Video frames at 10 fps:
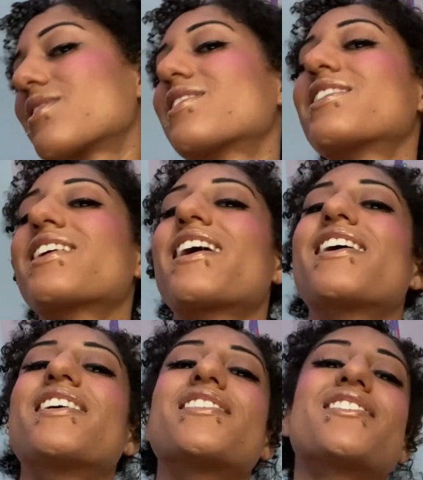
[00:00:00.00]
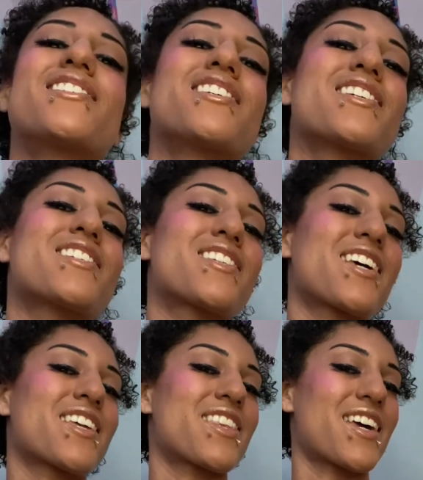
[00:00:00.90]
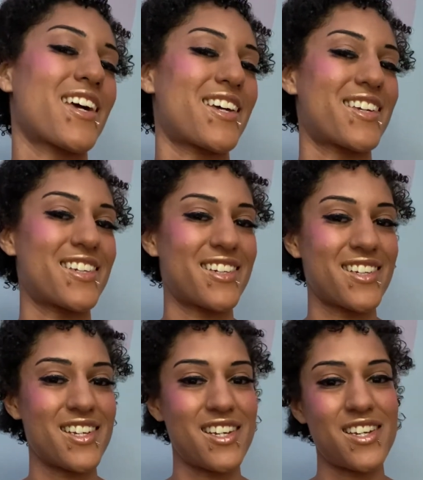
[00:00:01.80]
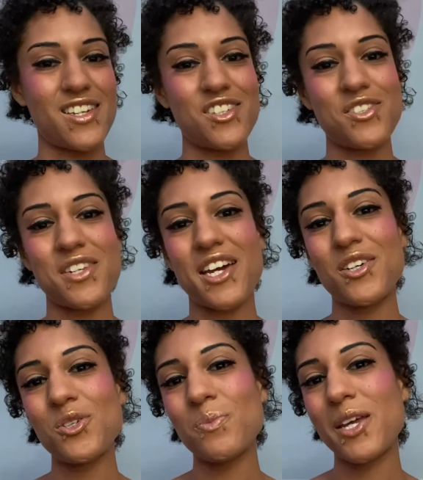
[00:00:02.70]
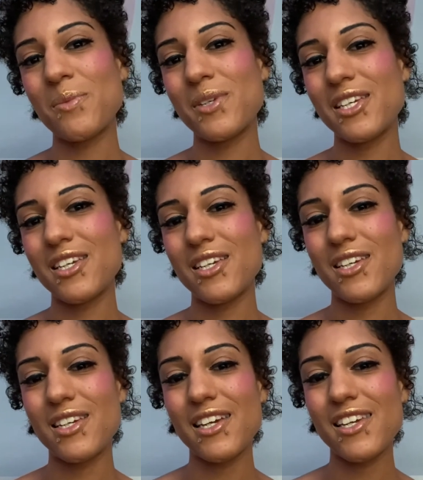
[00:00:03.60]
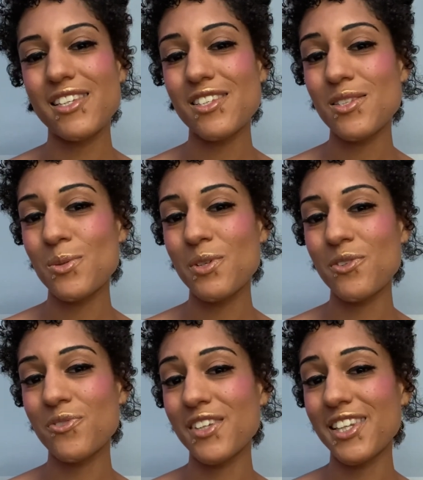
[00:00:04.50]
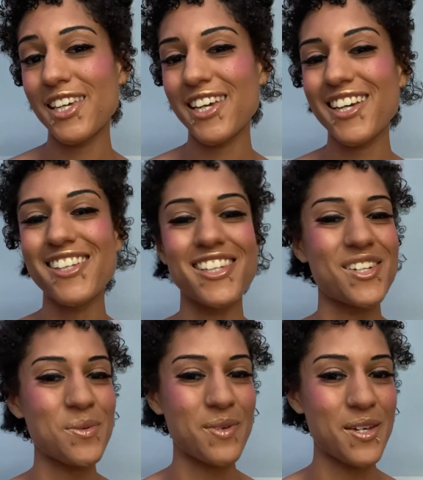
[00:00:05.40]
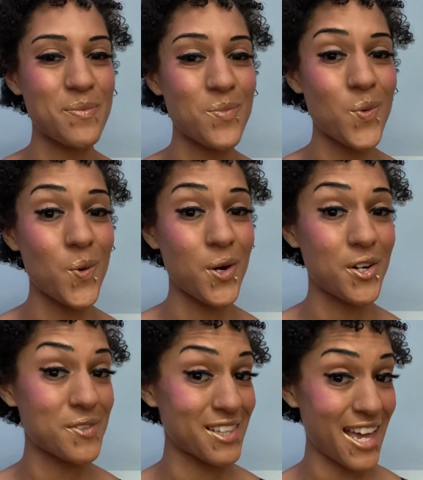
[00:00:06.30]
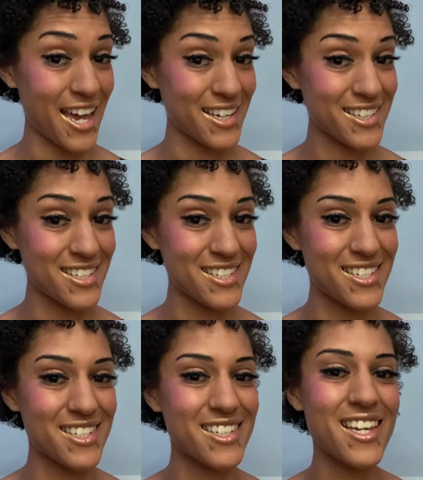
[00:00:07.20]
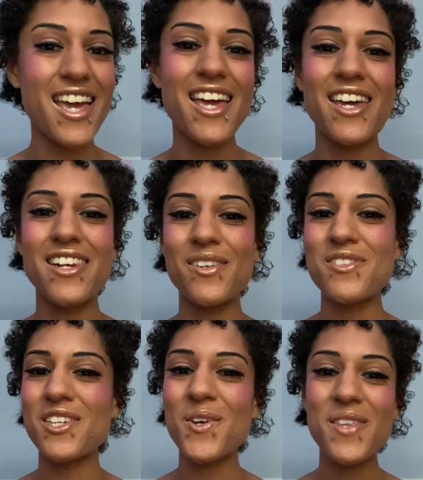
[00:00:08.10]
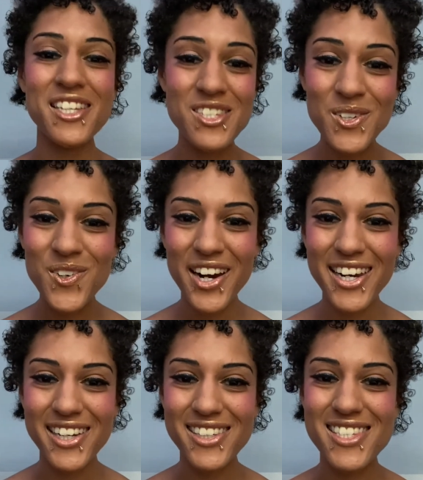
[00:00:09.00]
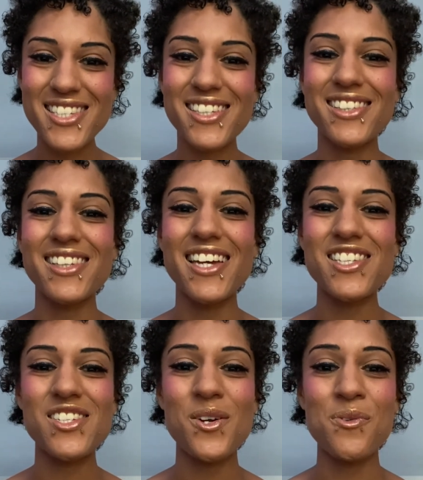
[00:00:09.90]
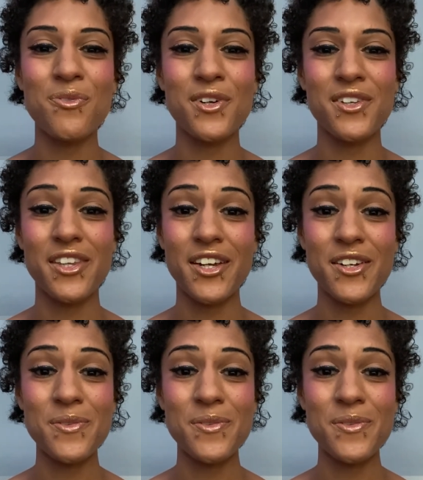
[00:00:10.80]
Yes, just like that. So now you may begin to be feeling a little bit more relaxed. And if so, that's great. Let's go further.